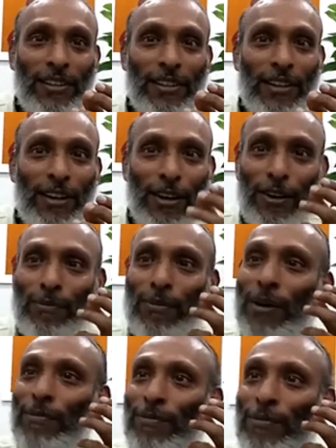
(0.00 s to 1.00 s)

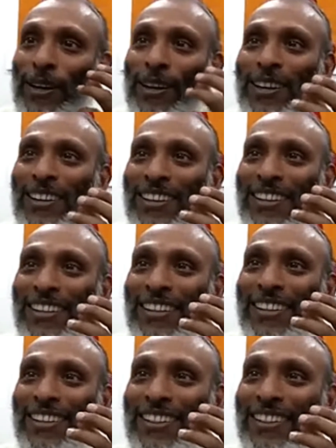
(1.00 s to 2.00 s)
remember
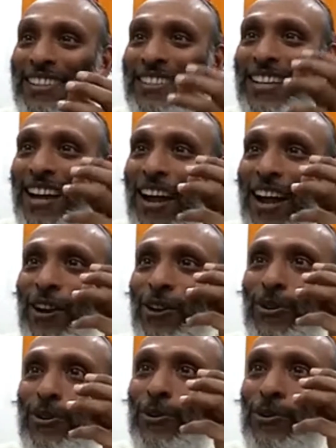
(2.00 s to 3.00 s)
this
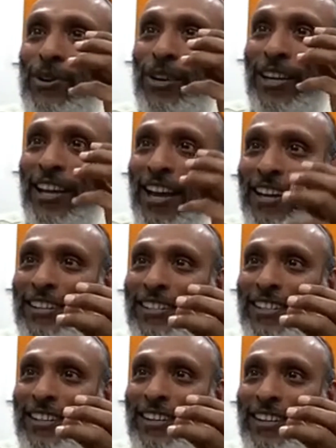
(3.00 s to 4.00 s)
unknown
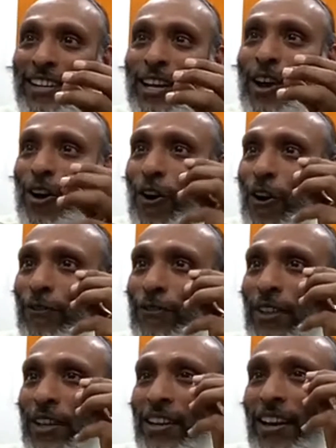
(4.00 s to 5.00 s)
reaction of
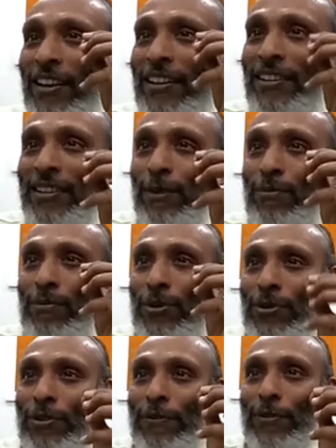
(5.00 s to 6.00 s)
that little
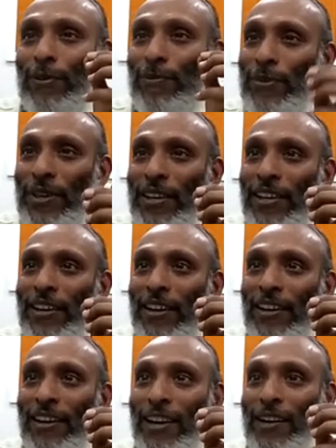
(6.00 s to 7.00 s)
beautiful
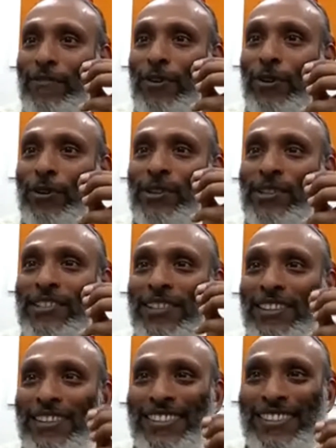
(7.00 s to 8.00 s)
being lived on this
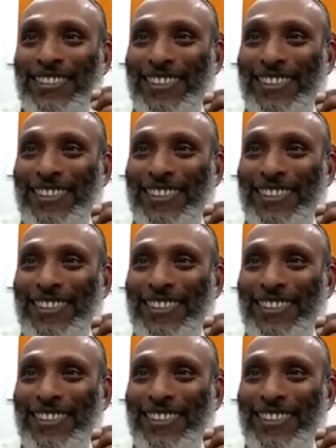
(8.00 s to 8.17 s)
earth.